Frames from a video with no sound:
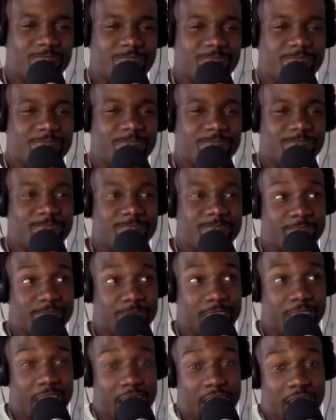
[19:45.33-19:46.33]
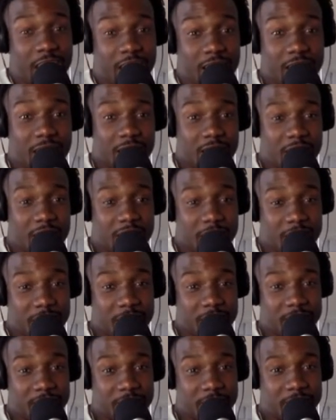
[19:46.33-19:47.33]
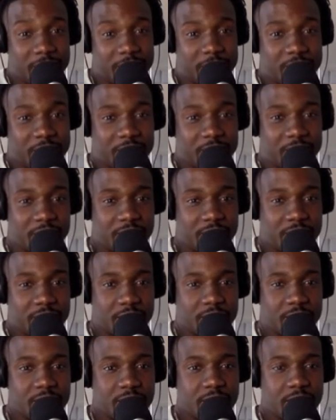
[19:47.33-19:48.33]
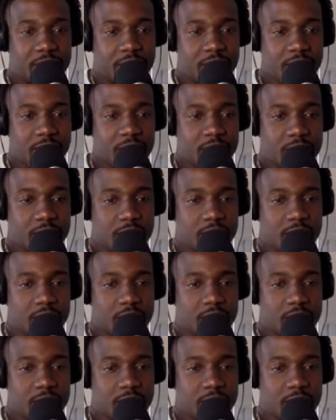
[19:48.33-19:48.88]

No words are spoken by the person on screen.